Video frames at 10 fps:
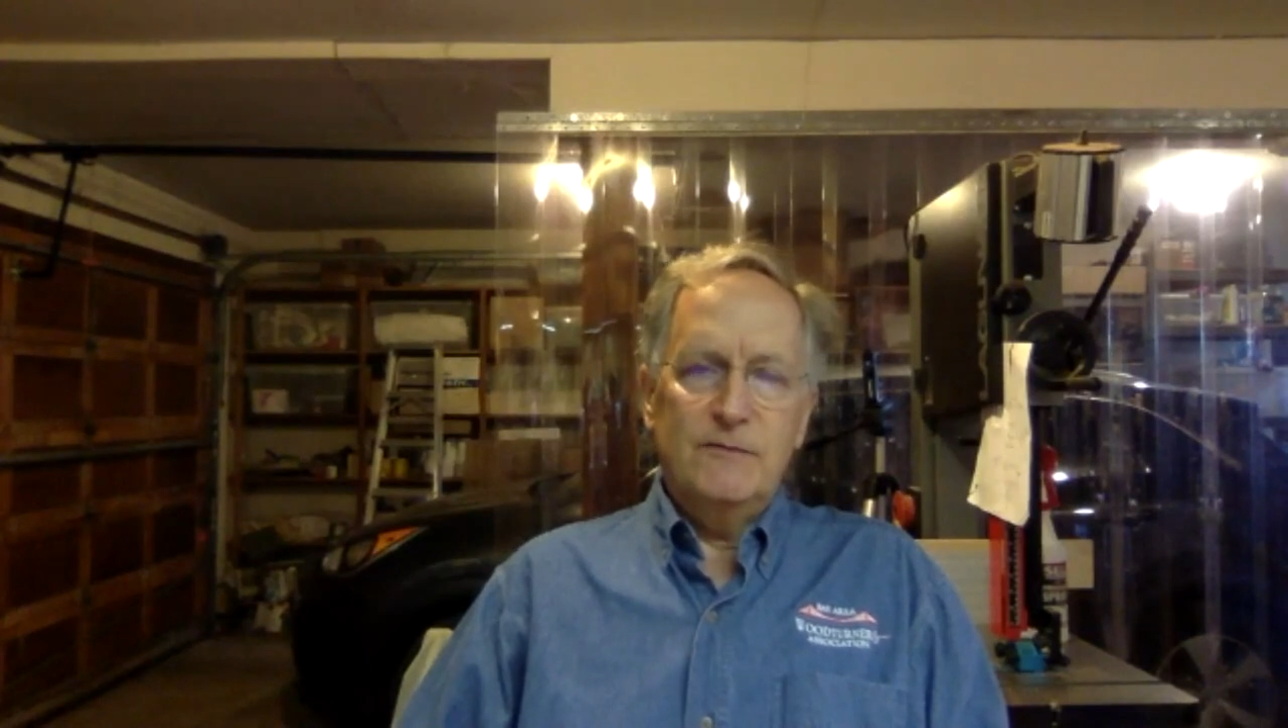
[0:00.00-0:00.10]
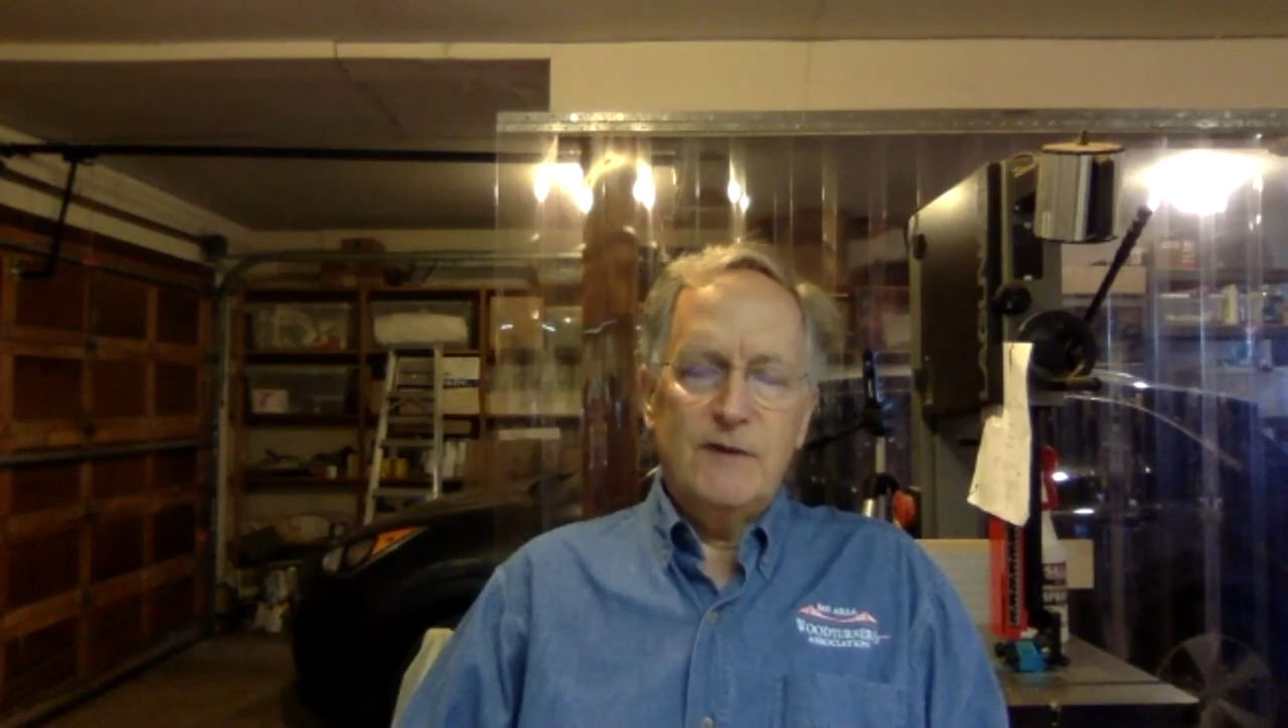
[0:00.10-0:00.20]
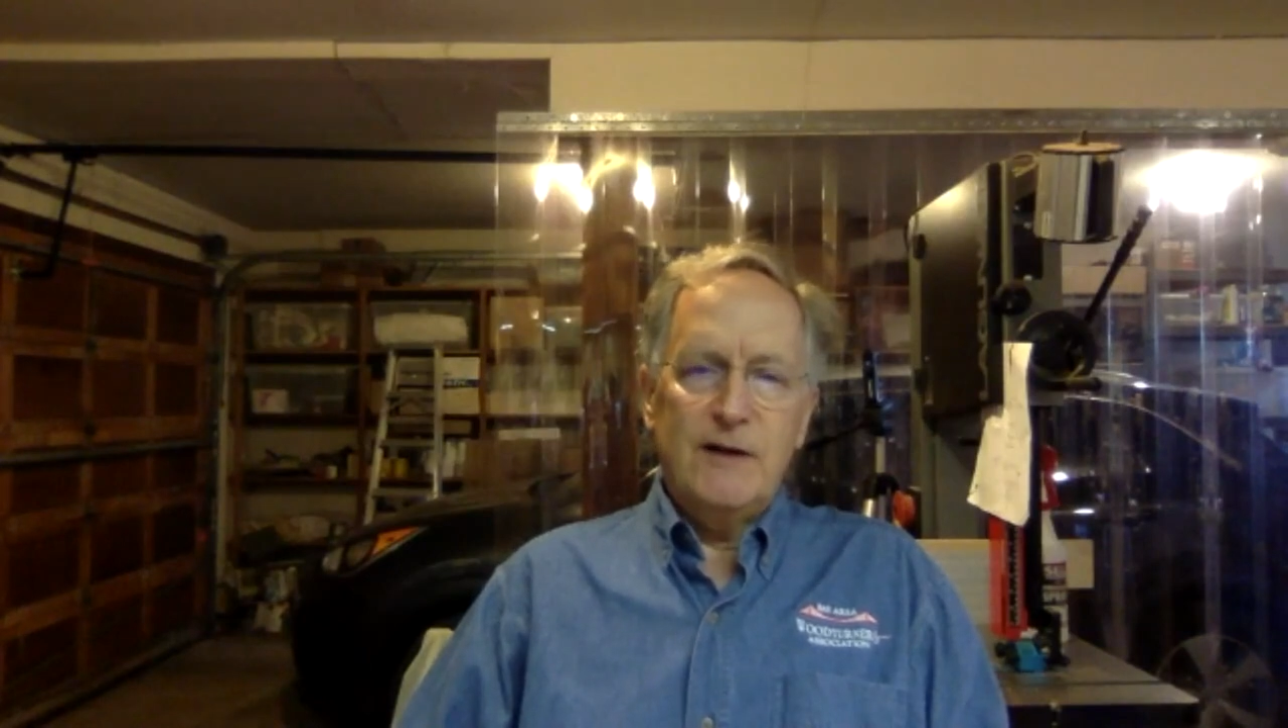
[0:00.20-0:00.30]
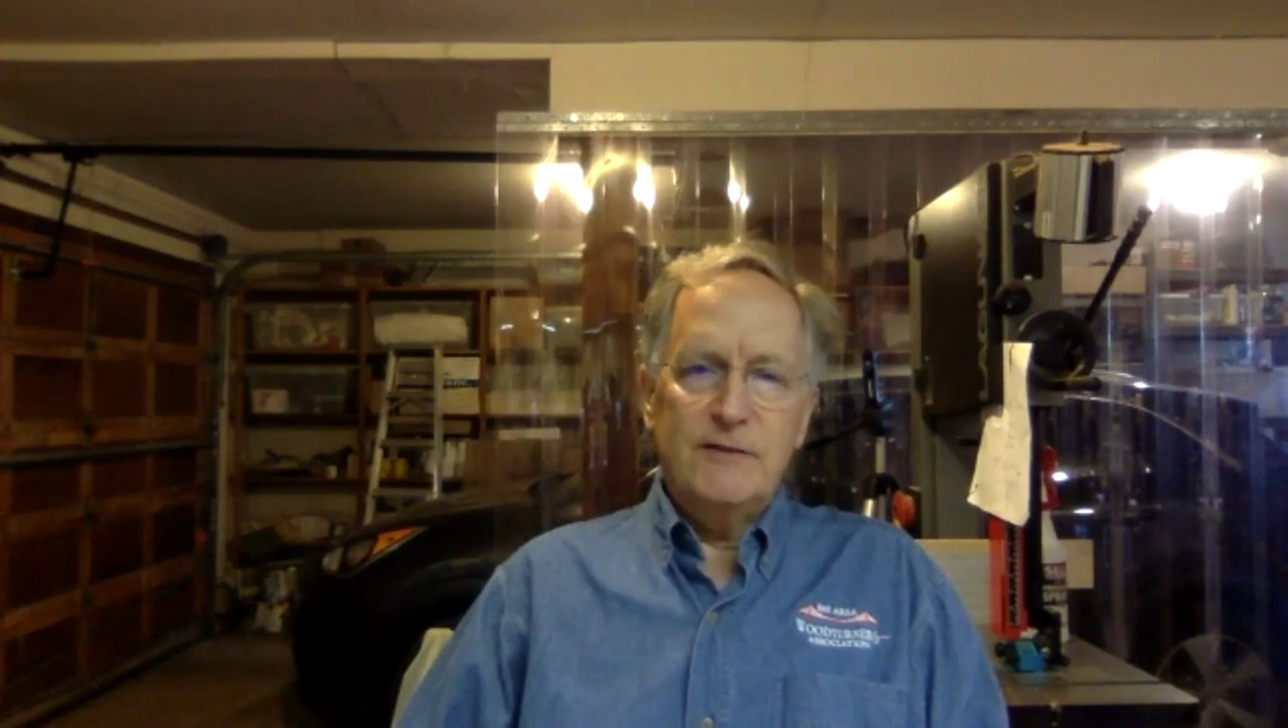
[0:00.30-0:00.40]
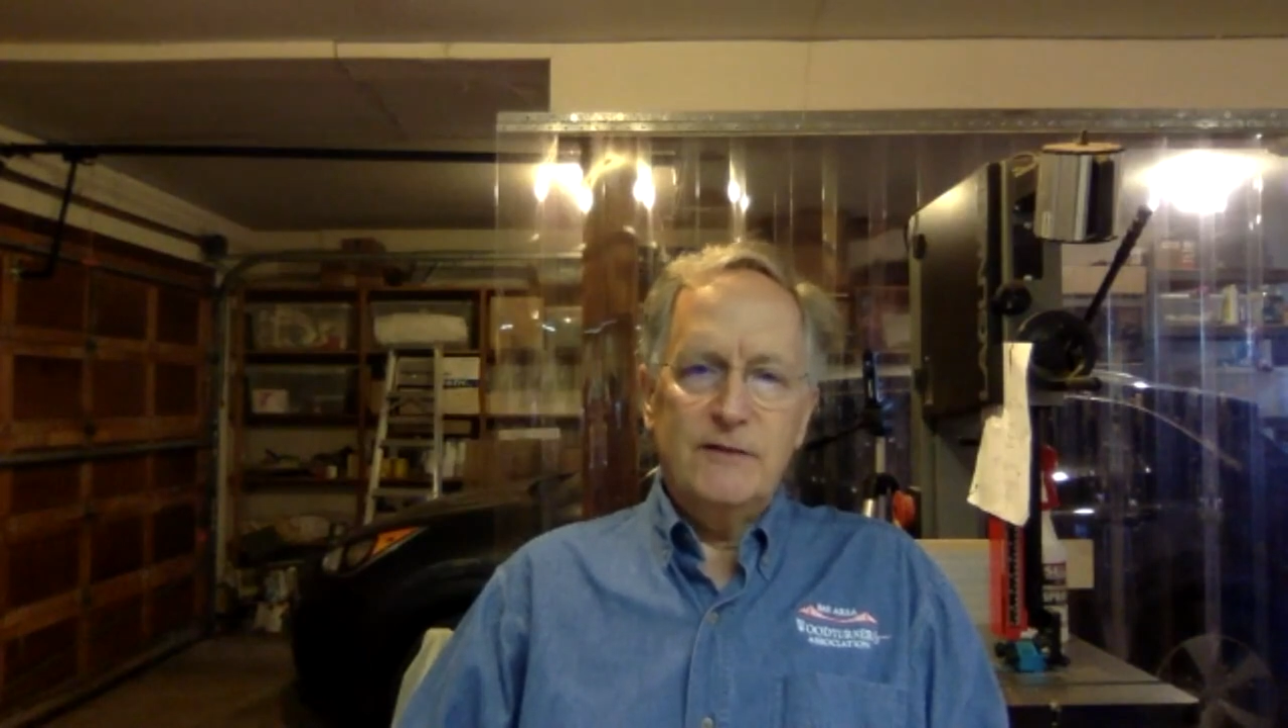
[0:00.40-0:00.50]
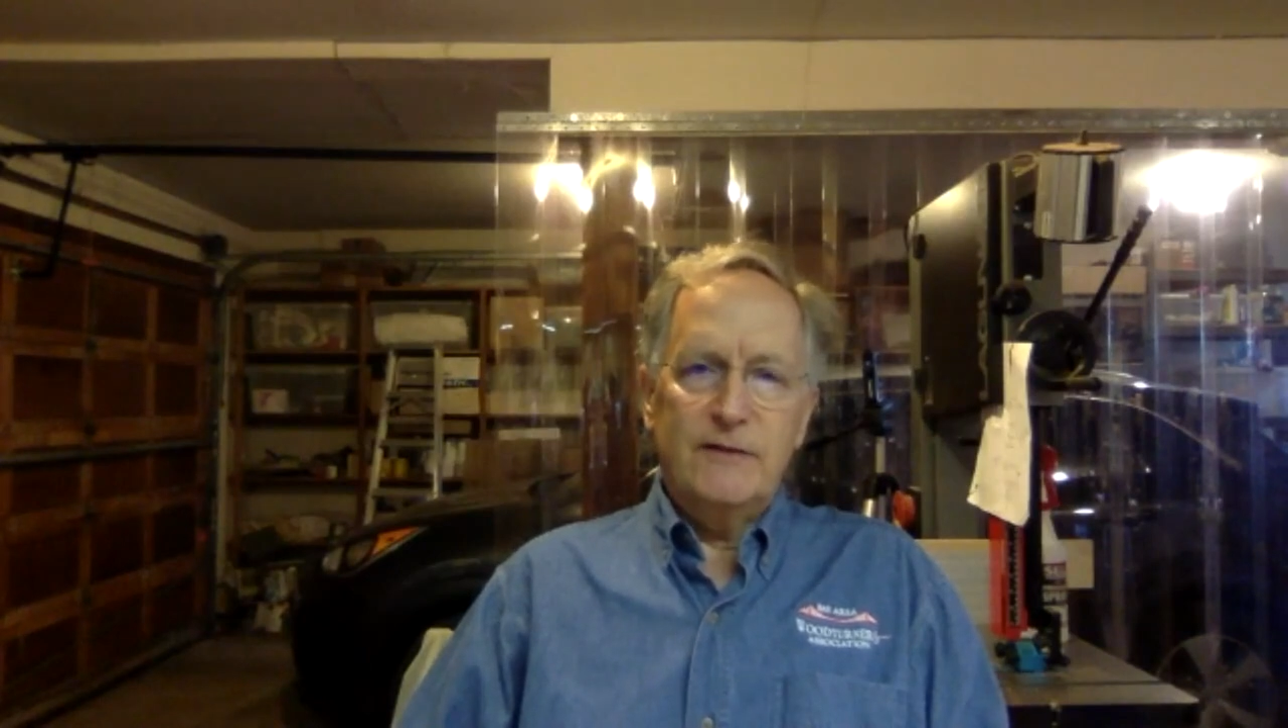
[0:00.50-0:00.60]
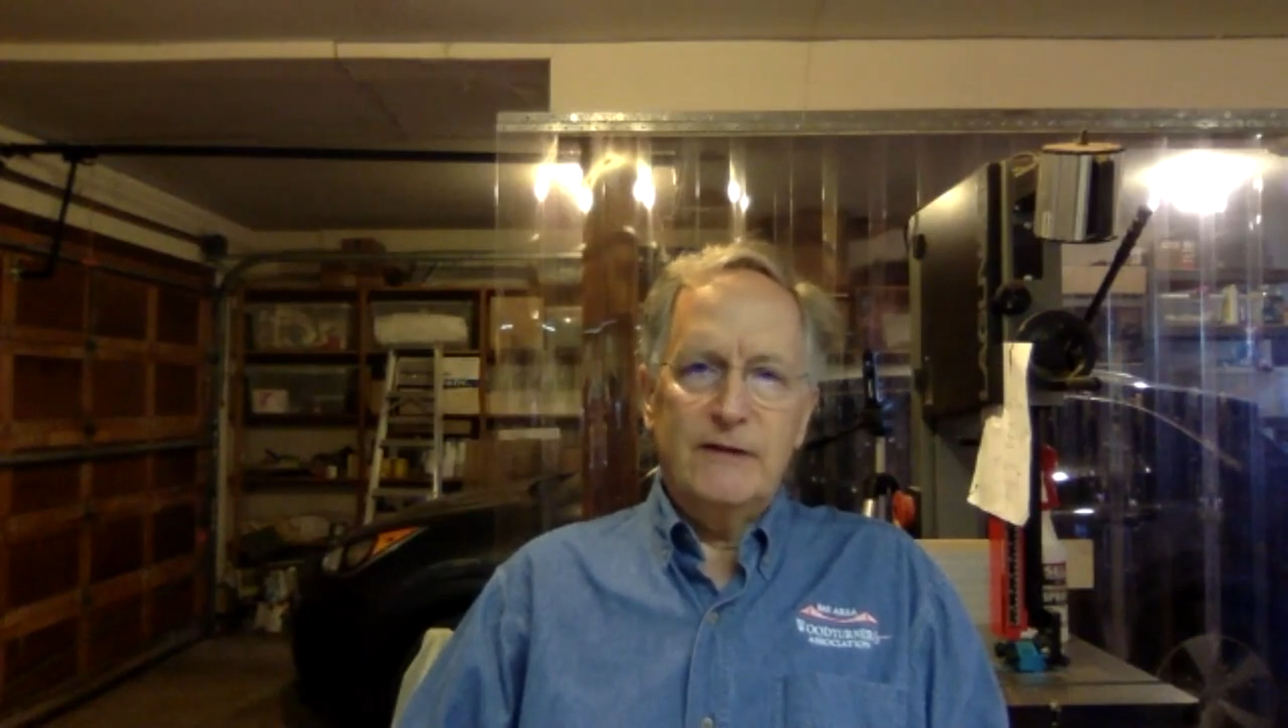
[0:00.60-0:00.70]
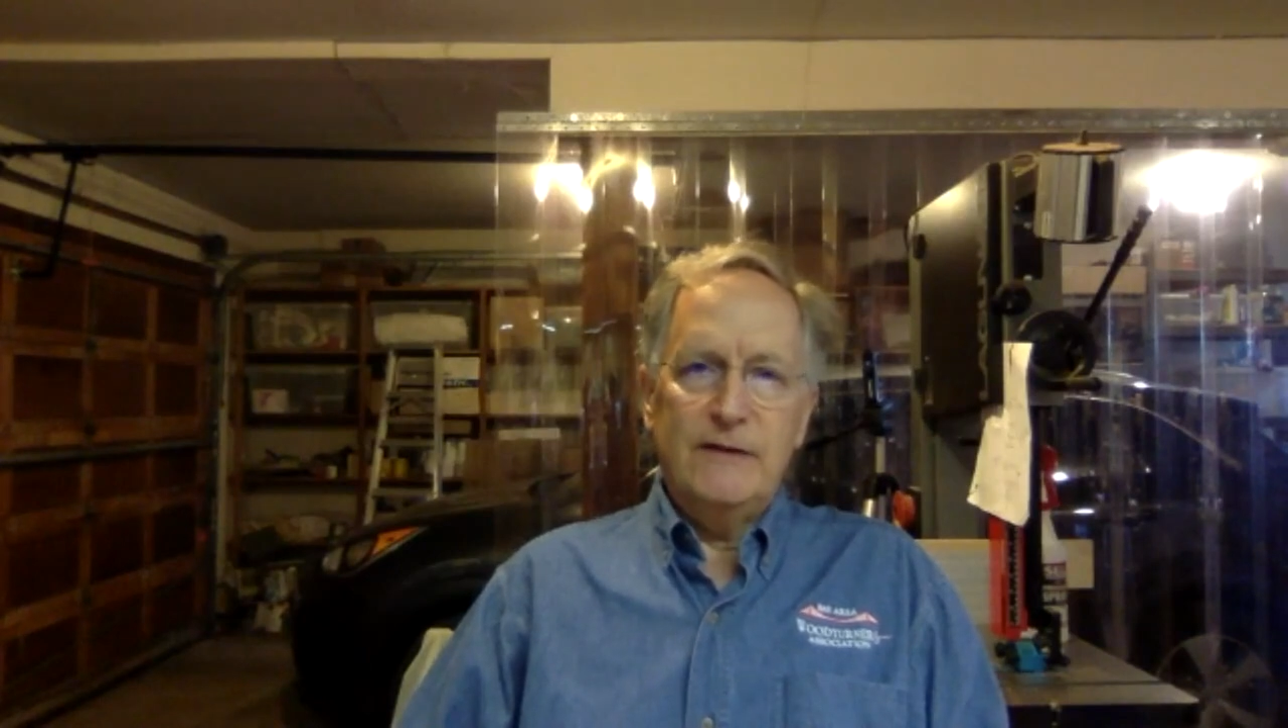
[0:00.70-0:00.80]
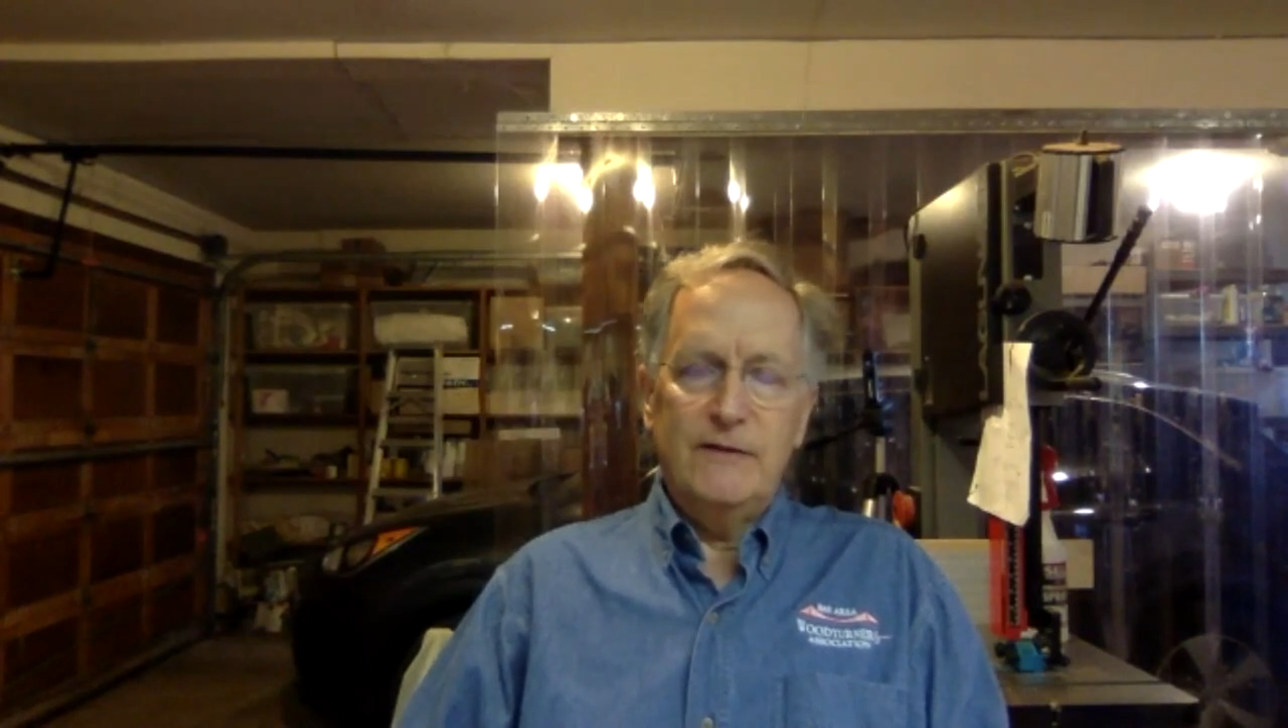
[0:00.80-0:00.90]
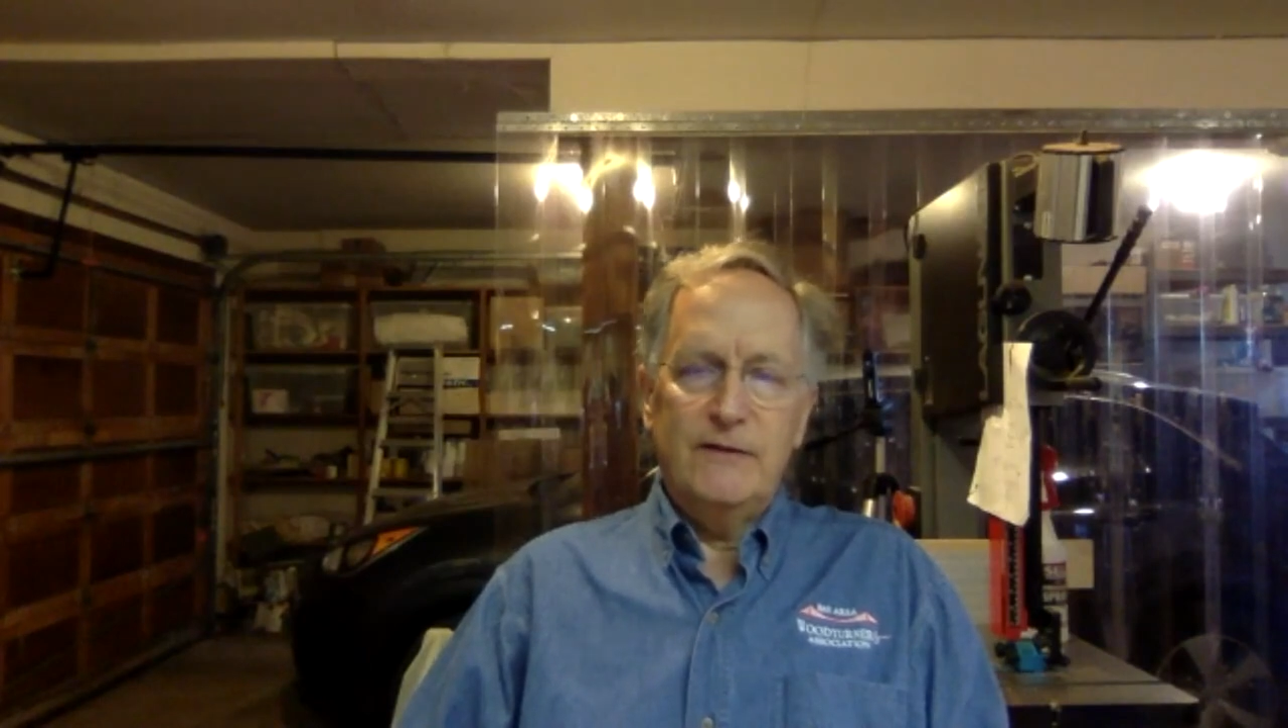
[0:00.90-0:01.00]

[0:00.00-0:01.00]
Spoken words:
Rogers gives,